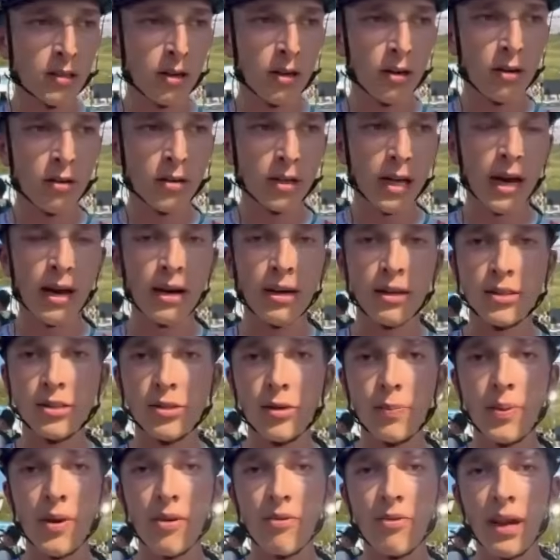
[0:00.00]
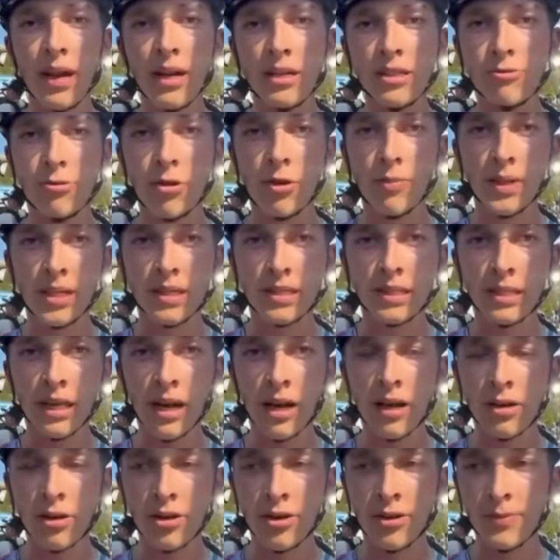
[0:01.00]
He is so much more
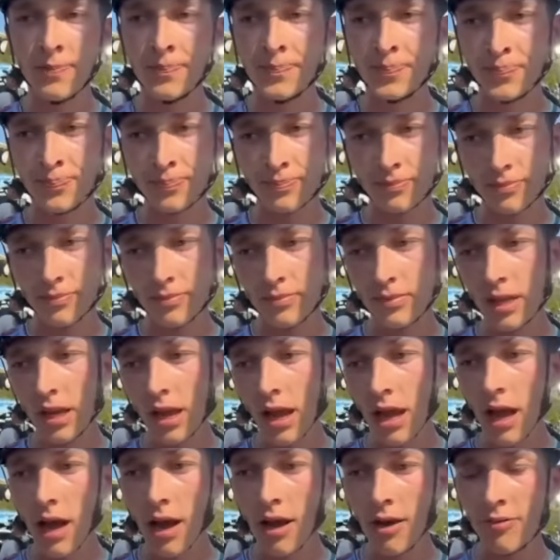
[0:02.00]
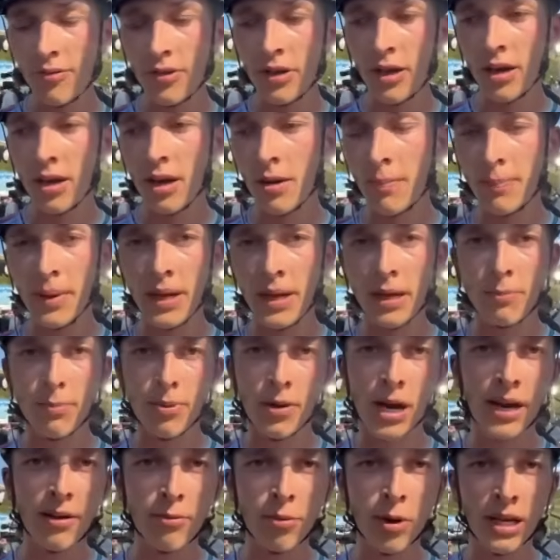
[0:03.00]
solid and calm
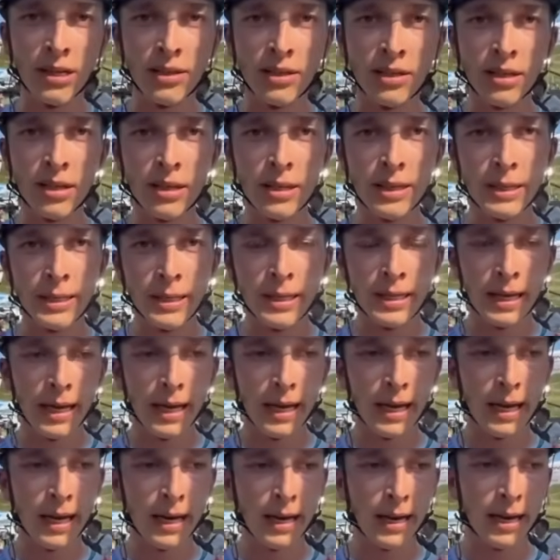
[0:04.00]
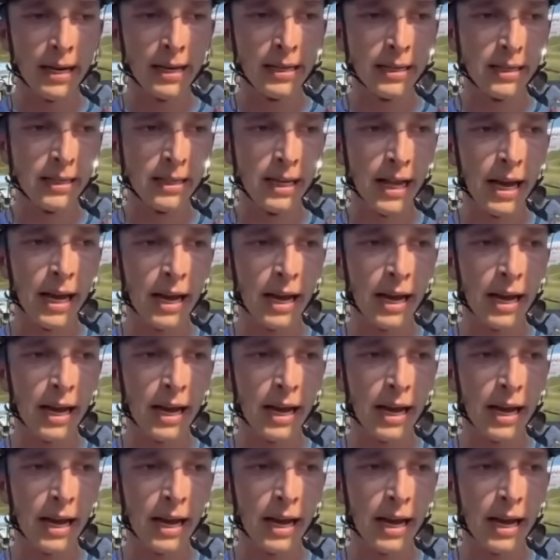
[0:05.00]
than I could ever hope for.